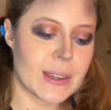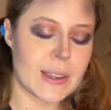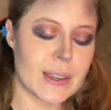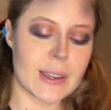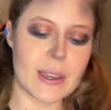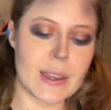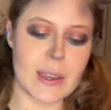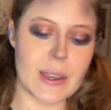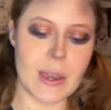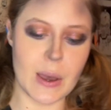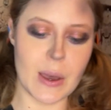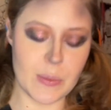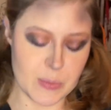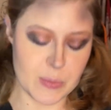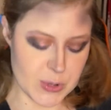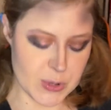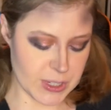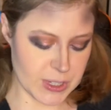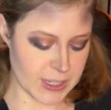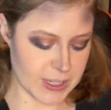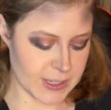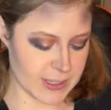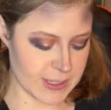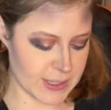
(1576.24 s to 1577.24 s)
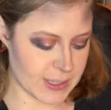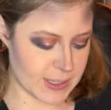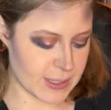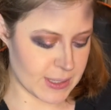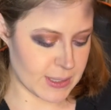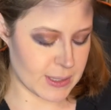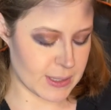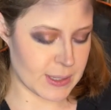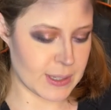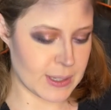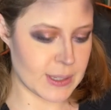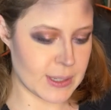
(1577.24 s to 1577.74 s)
companies
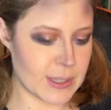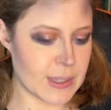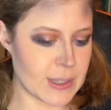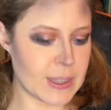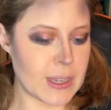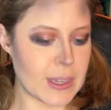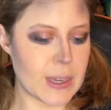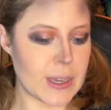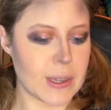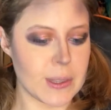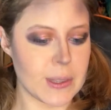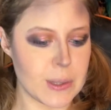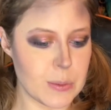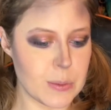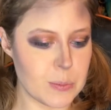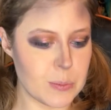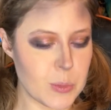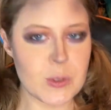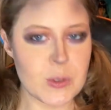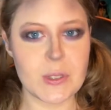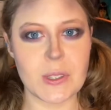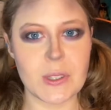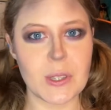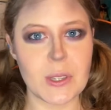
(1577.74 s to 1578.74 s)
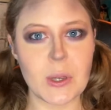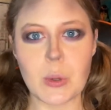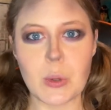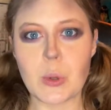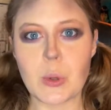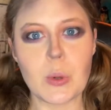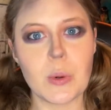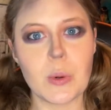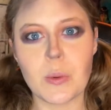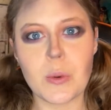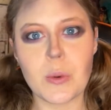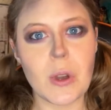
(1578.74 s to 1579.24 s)
that most of
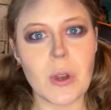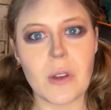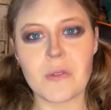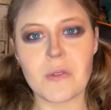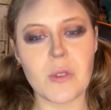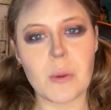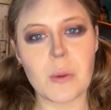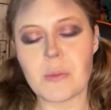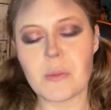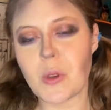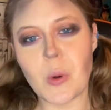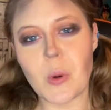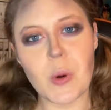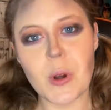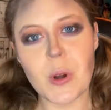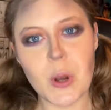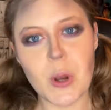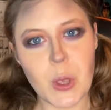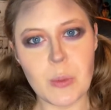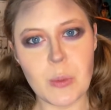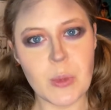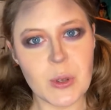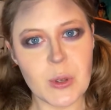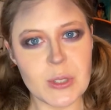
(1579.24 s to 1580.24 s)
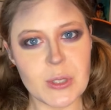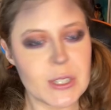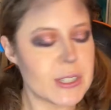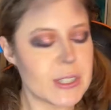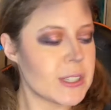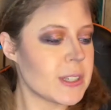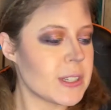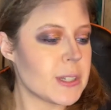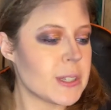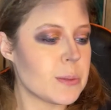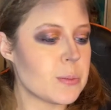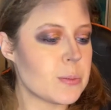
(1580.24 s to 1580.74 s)
you from the horror
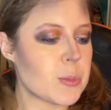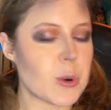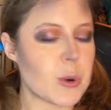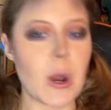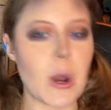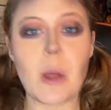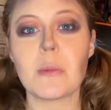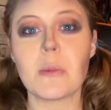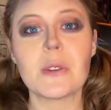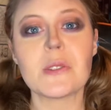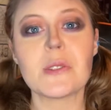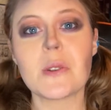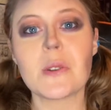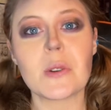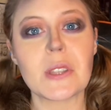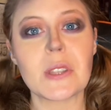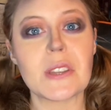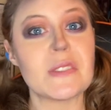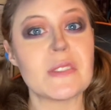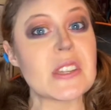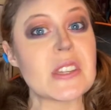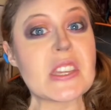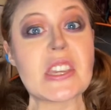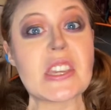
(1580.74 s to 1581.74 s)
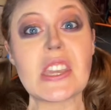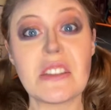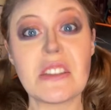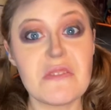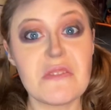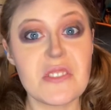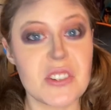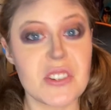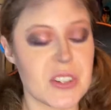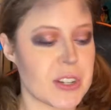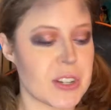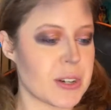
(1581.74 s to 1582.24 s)
community probably don't even give
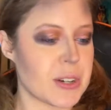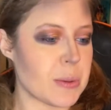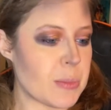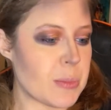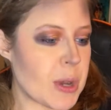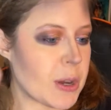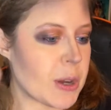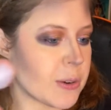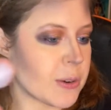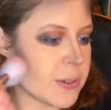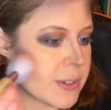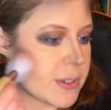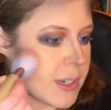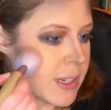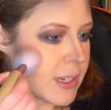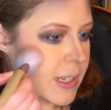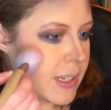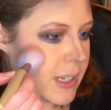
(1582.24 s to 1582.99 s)
a shit about.